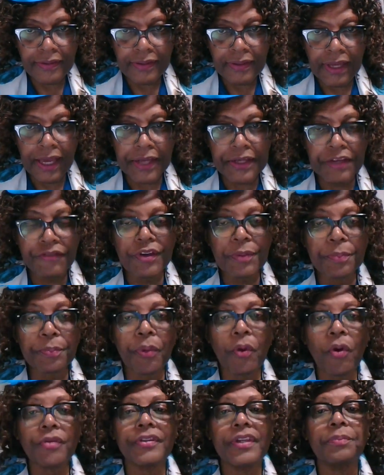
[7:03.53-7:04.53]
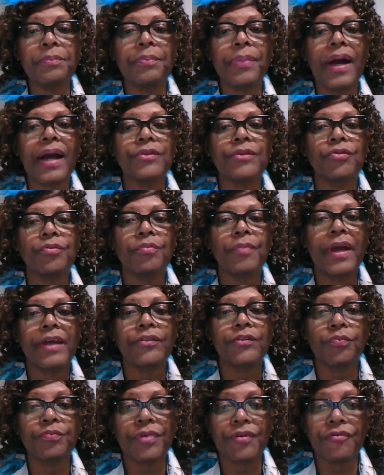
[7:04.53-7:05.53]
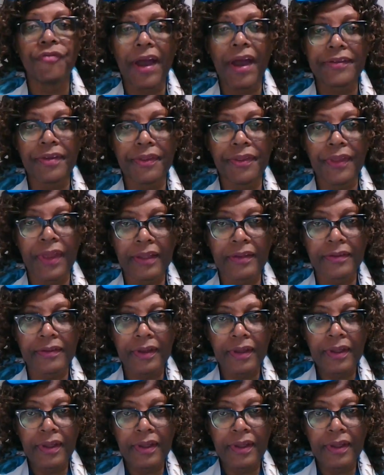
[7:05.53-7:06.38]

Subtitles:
and he reported back to my supervisor that